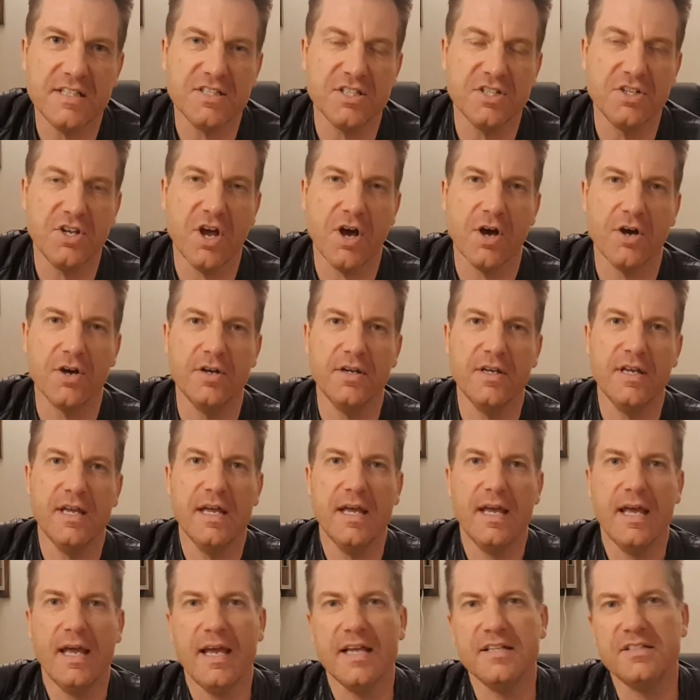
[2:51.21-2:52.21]
to know
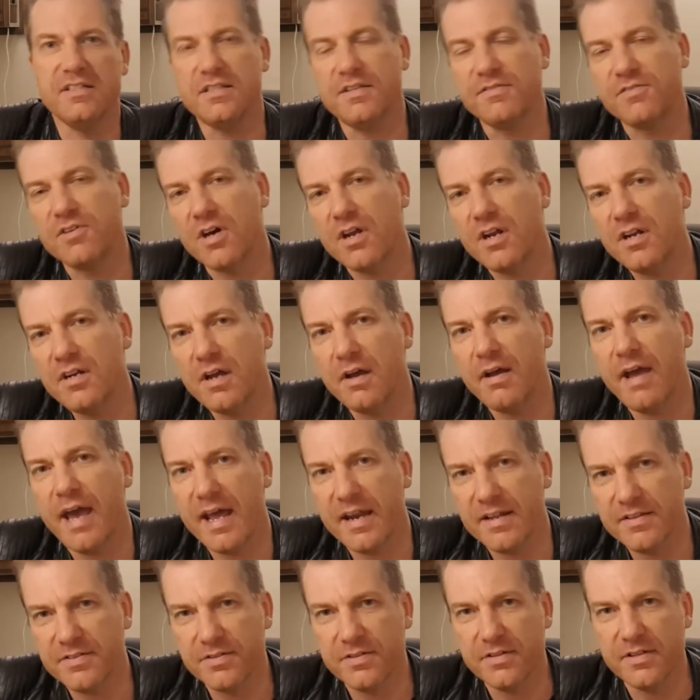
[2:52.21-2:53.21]
is that you've got to know how
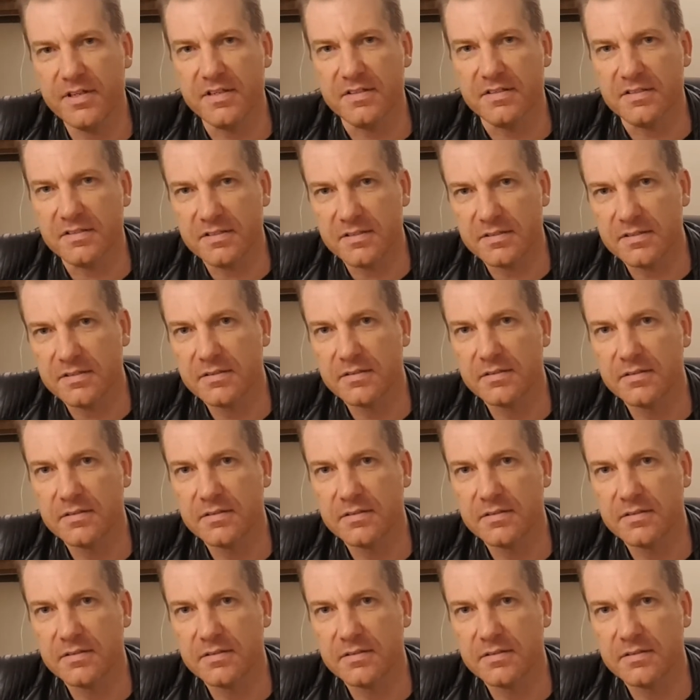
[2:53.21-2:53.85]
to do this.